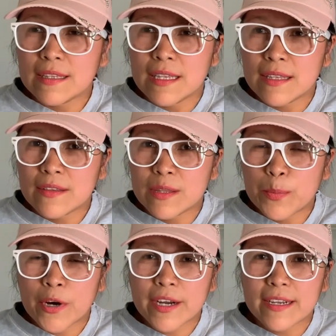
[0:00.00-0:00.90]

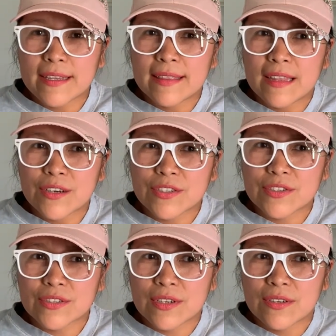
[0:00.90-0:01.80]
Departed,
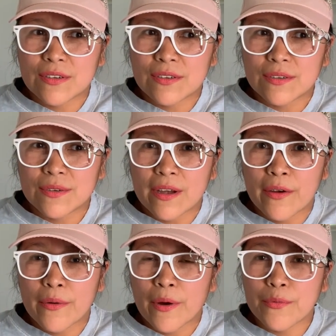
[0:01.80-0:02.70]
there's a
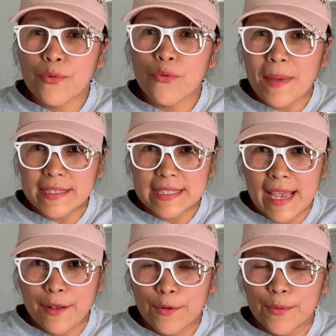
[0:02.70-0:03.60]
romance
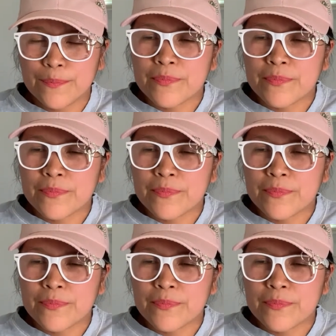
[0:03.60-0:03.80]
angle.